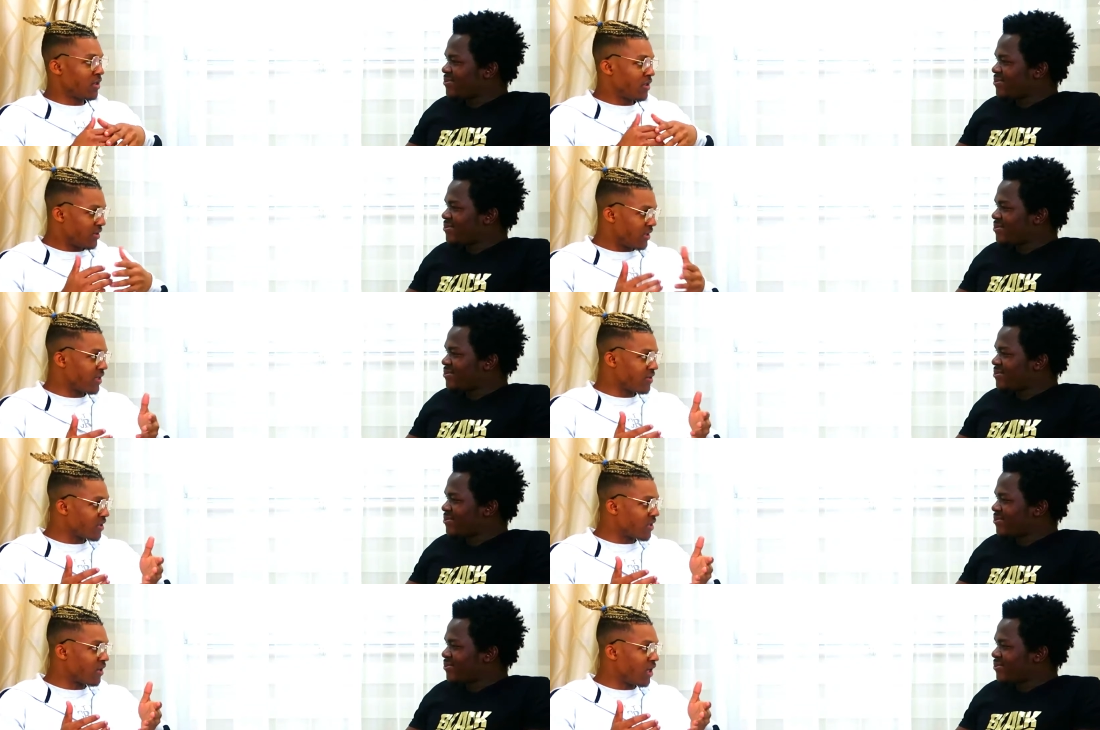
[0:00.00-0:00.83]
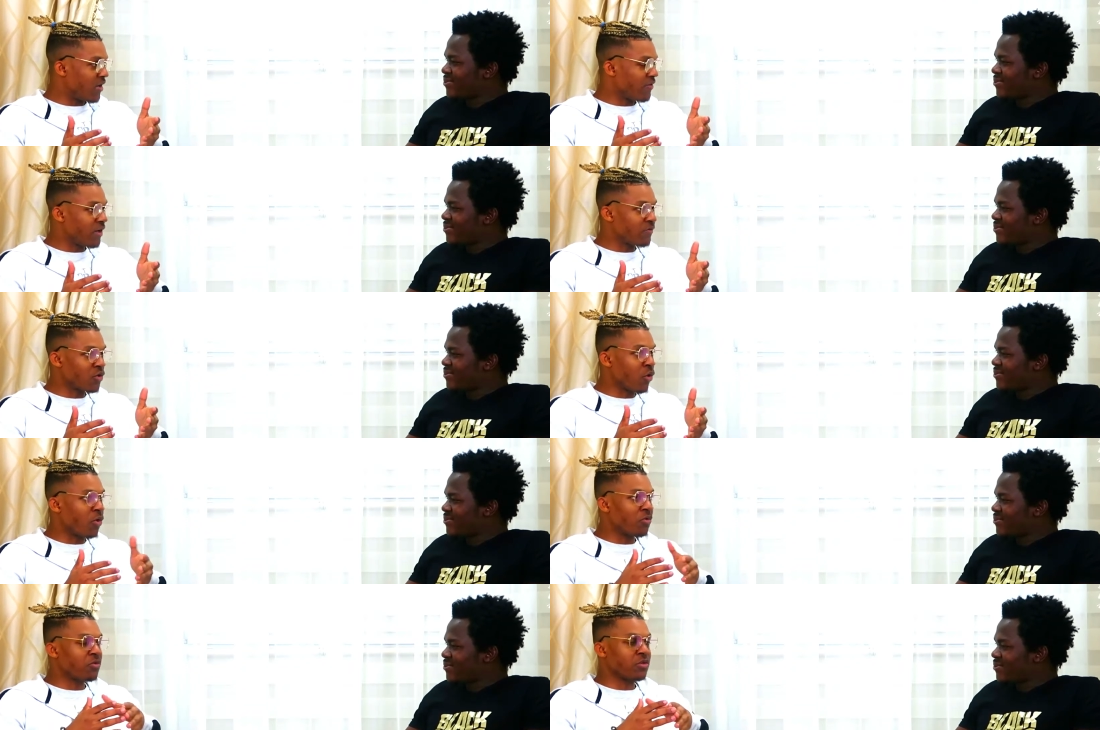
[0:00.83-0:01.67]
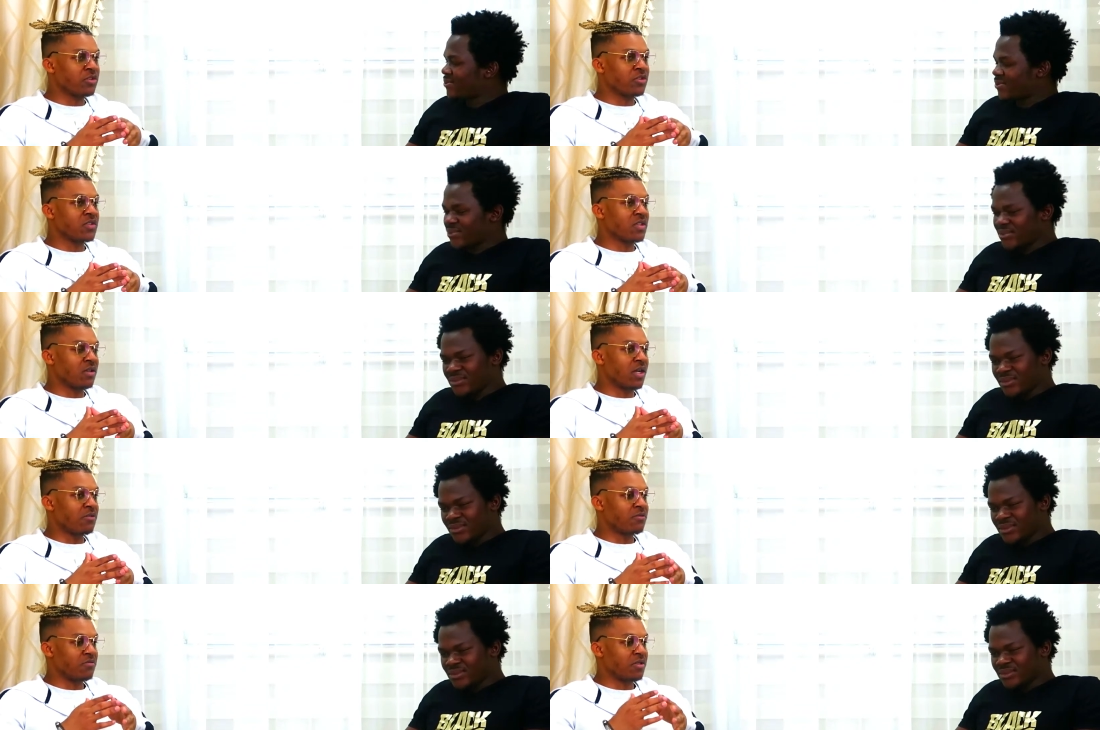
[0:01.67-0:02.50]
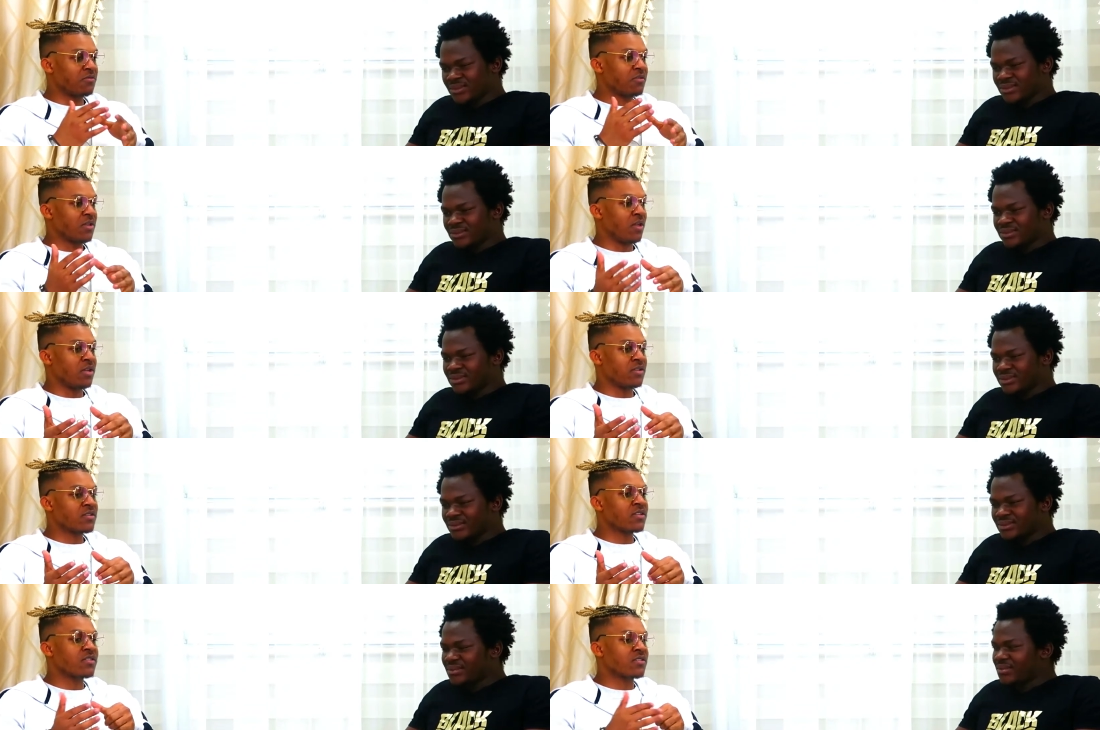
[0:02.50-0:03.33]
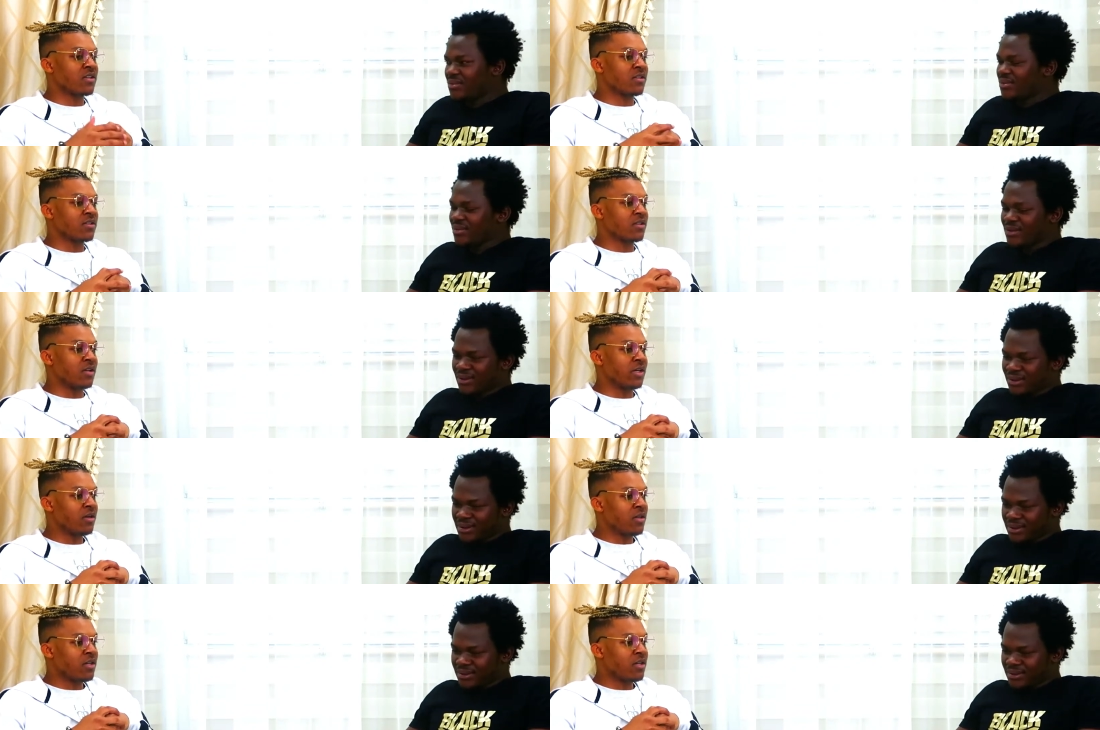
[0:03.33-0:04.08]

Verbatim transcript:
Speaker 1: the, the, things that life has to offer using life in different lenses and uh,